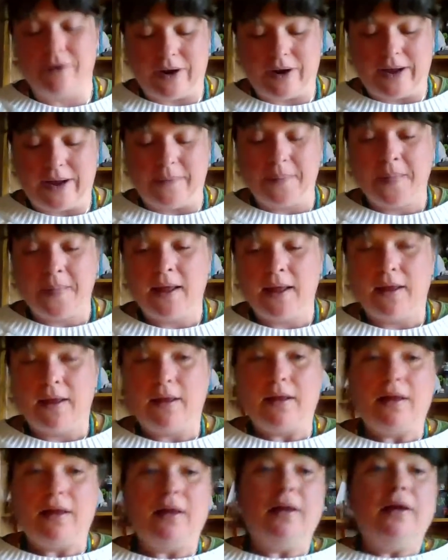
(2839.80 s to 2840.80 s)
Okay.
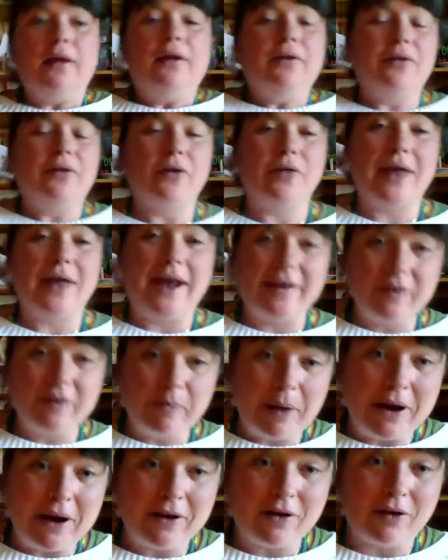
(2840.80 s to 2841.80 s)
So the Ace of
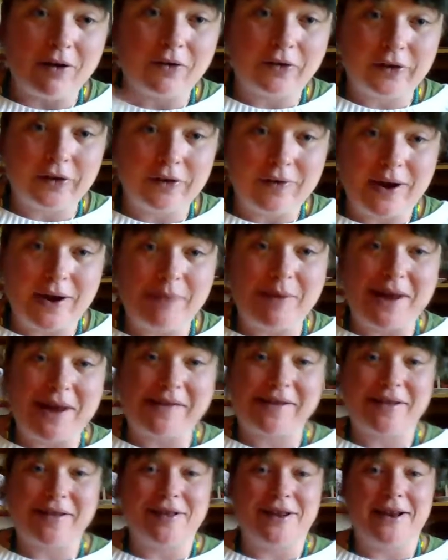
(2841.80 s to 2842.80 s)
Pentacles for divine
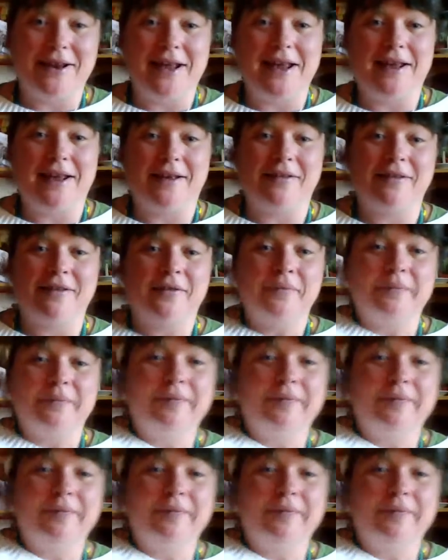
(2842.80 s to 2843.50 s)
masculine is